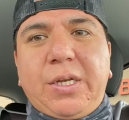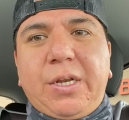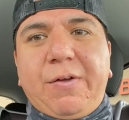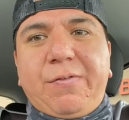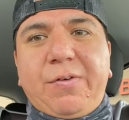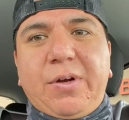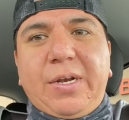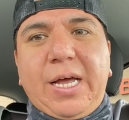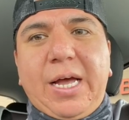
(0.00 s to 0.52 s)

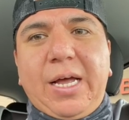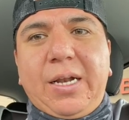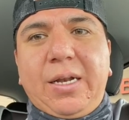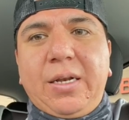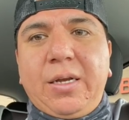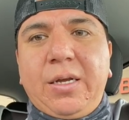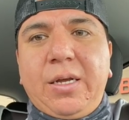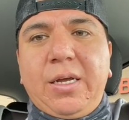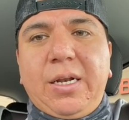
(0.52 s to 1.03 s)
if you're not
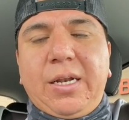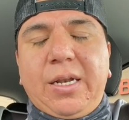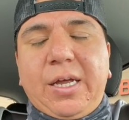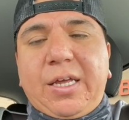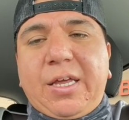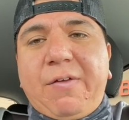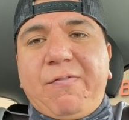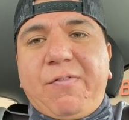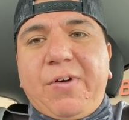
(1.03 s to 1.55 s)

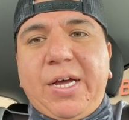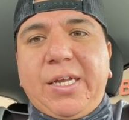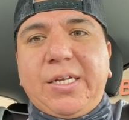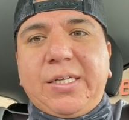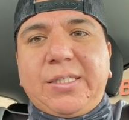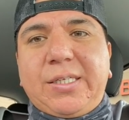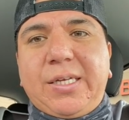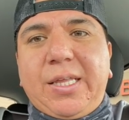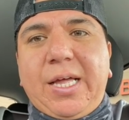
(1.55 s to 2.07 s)
like
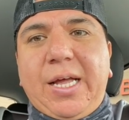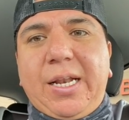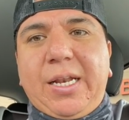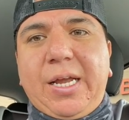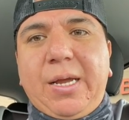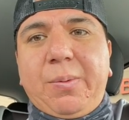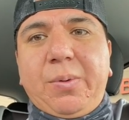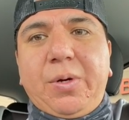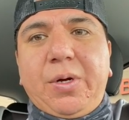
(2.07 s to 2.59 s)
invited to that
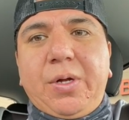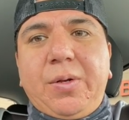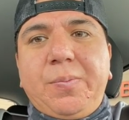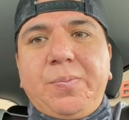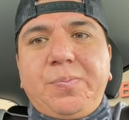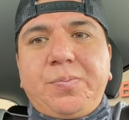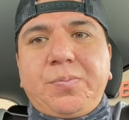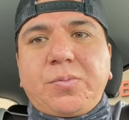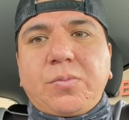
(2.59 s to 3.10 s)
neighborhood.
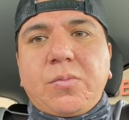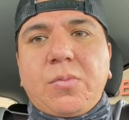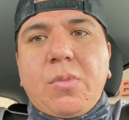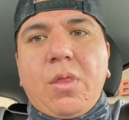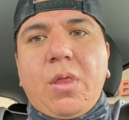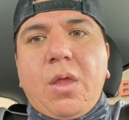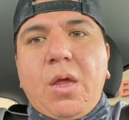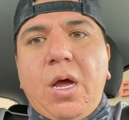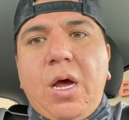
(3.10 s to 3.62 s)

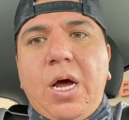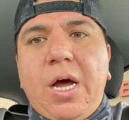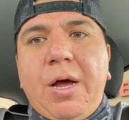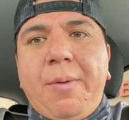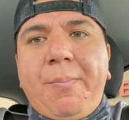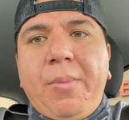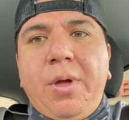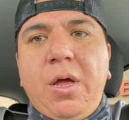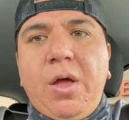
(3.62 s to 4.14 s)

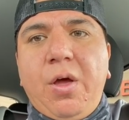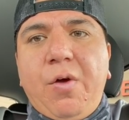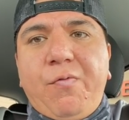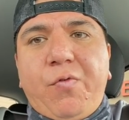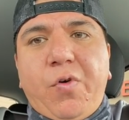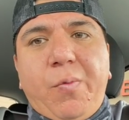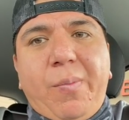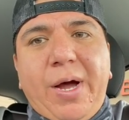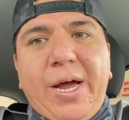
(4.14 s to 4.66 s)
Um,
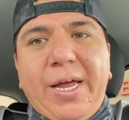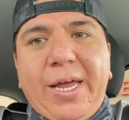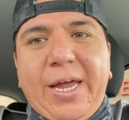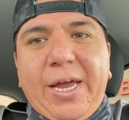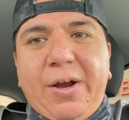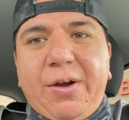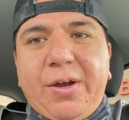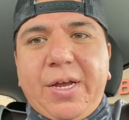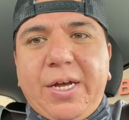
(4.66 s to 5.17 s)
for my
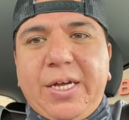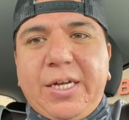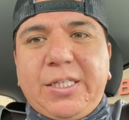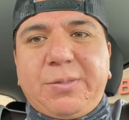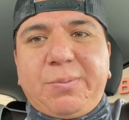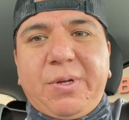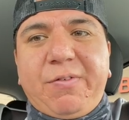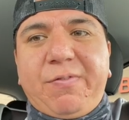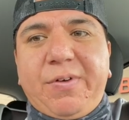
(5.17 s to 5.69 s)
area,
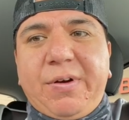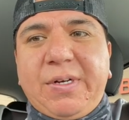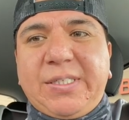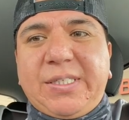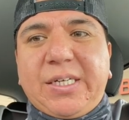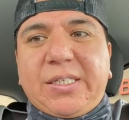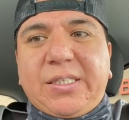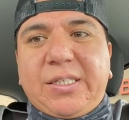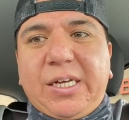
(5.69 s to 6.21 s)
it's been very
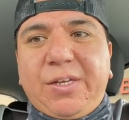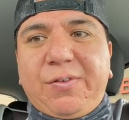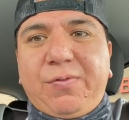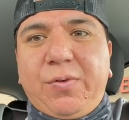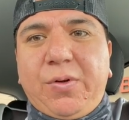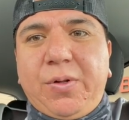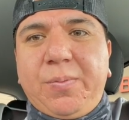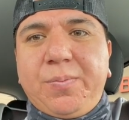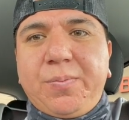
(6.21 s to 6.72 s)

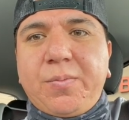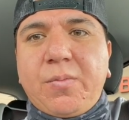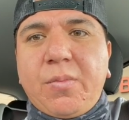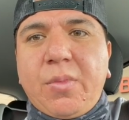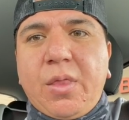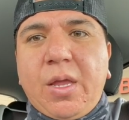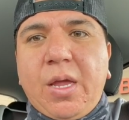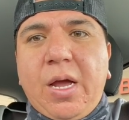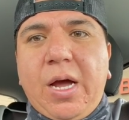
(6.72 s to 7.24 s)
successful.
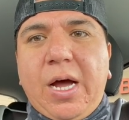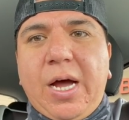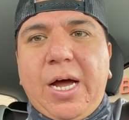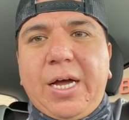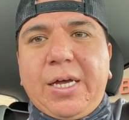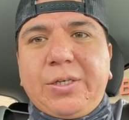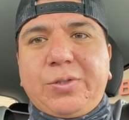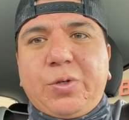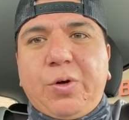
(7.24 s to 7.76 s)

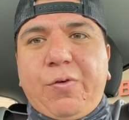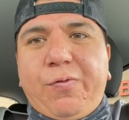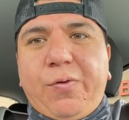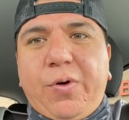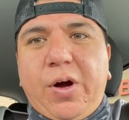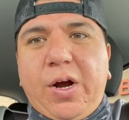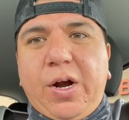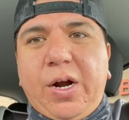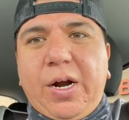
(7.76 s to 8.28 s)
Uh, so
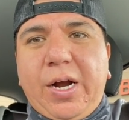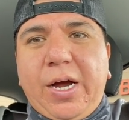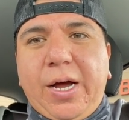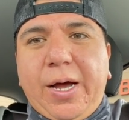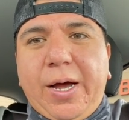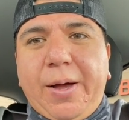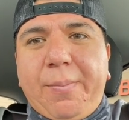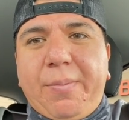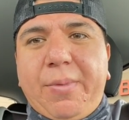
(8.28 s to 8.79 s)
far,
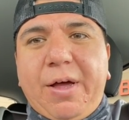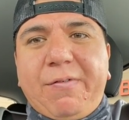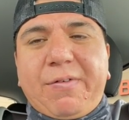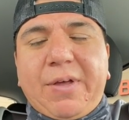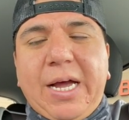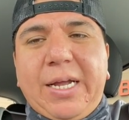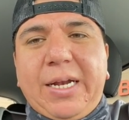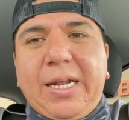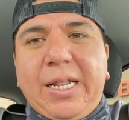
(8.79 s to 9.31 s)
um, I've
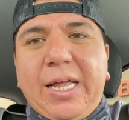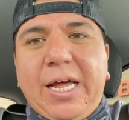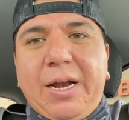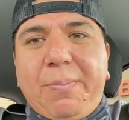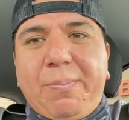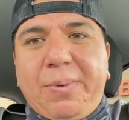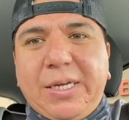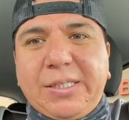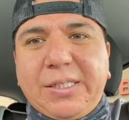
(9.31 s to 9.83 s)
gotten a lot
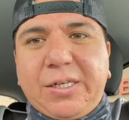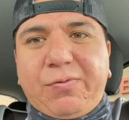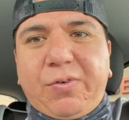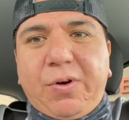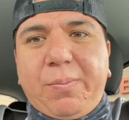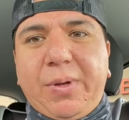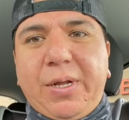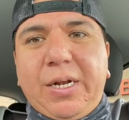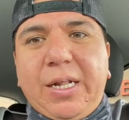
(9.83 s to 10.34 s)
of business
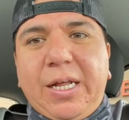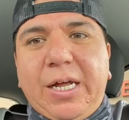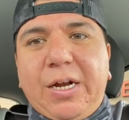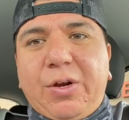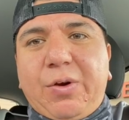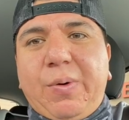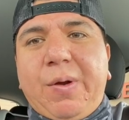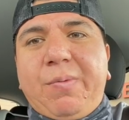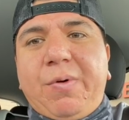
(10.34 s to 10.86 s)
from it, a lot
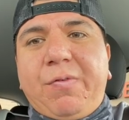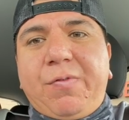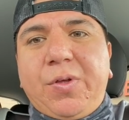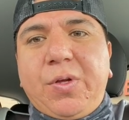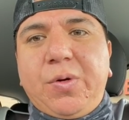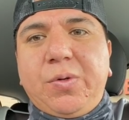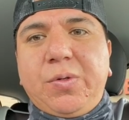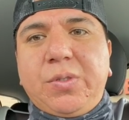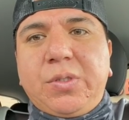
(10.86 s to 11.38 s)
of great
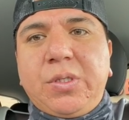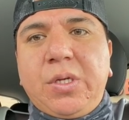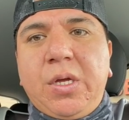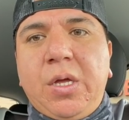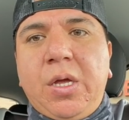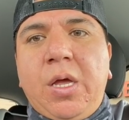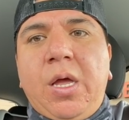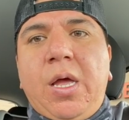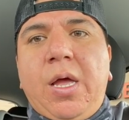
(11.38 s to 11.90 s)
reviews.
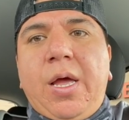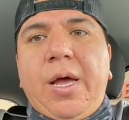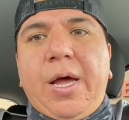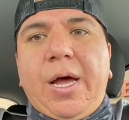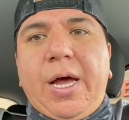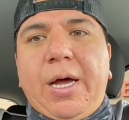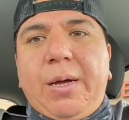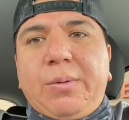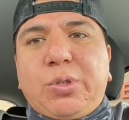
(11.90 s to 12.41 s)

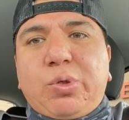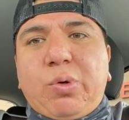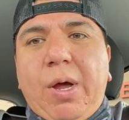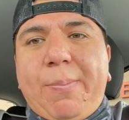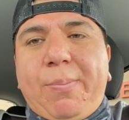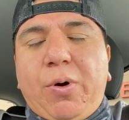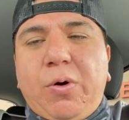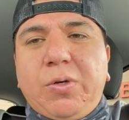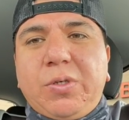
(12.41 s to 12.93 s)
Uh, so I
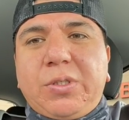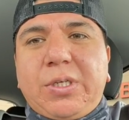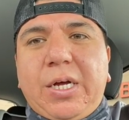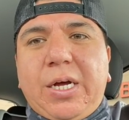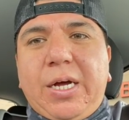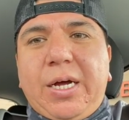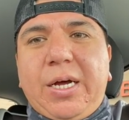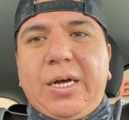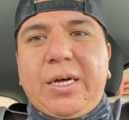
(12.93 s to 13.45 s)
post, uh,
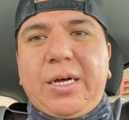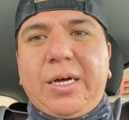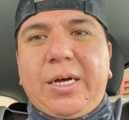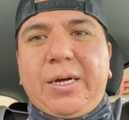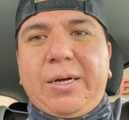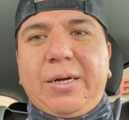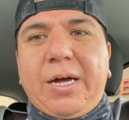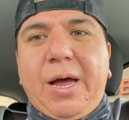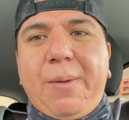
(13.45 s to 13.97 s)

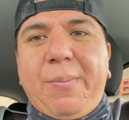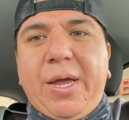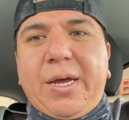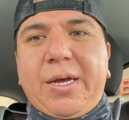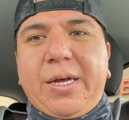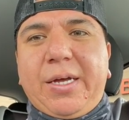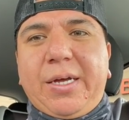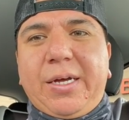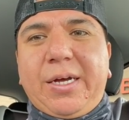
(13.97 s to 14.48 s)
uh, I
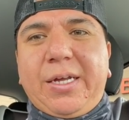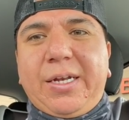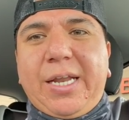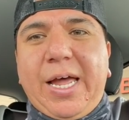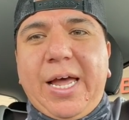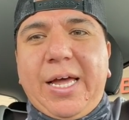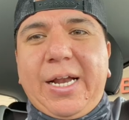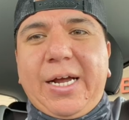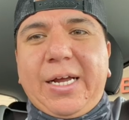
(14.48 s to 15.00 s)
make a, an
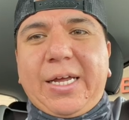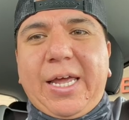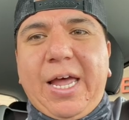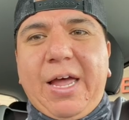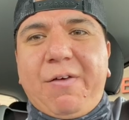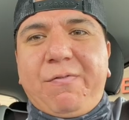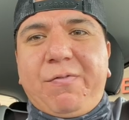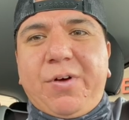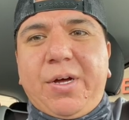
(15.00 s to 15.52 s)
ad on
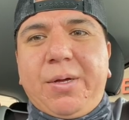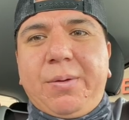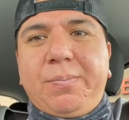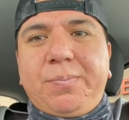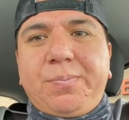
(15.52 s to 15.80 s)
Canva,